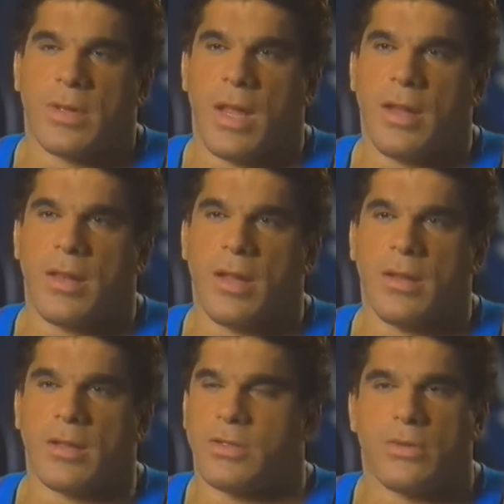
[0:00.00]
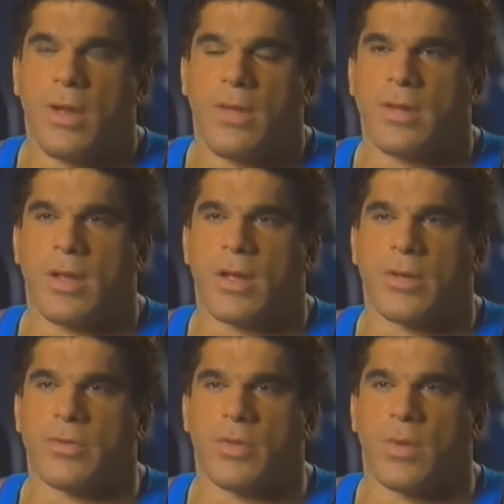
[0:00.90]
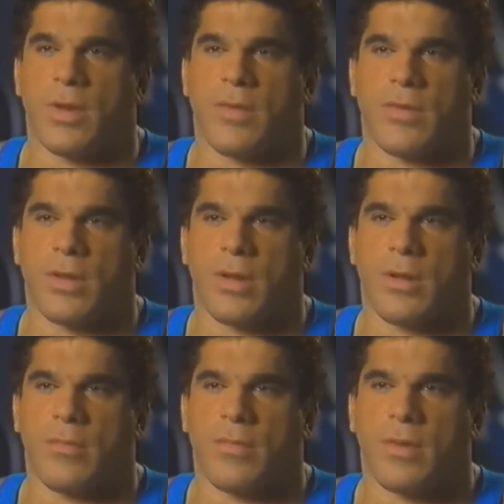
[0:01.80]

Take 90s. You don't have to take 120 every time.